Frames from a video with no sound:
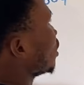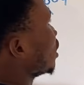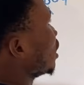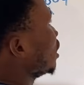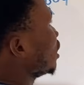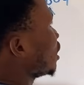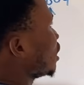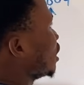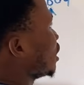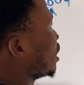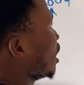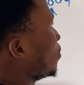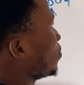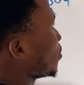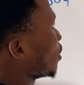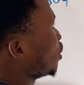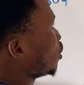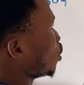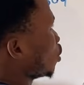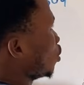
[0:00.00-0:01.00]
change the
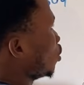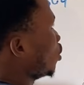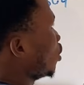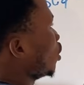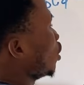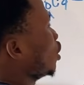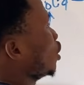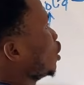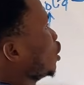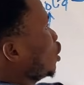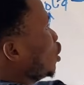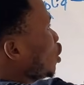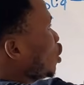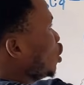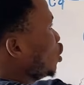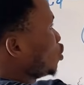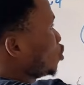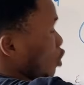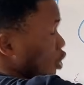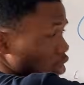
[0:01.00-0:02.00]
temperature,
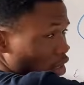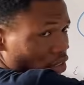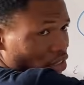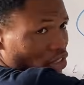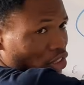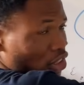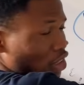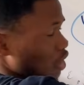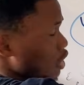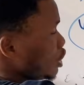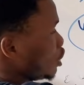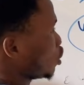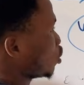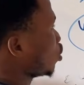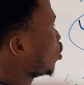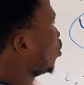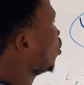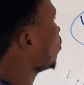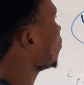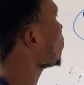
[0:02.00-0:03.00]
it will change.
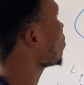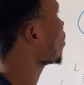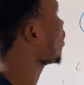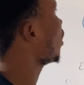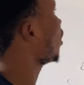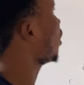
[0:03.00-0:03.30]
So